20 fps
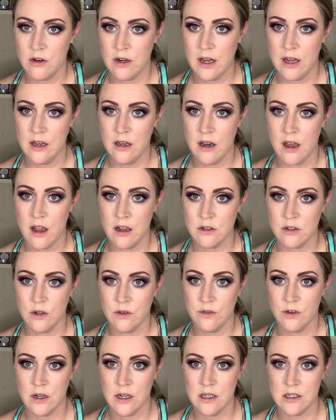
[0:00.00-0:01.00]
day knocked
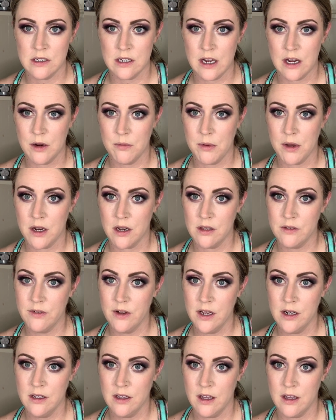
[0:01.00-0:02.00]
over an entire bottle of
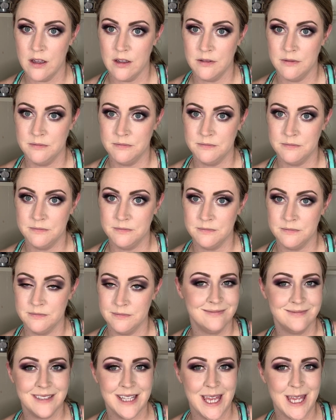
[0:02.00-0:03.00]
vodka
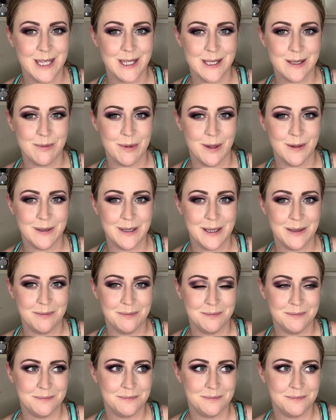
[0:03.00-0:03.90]
and spilt it.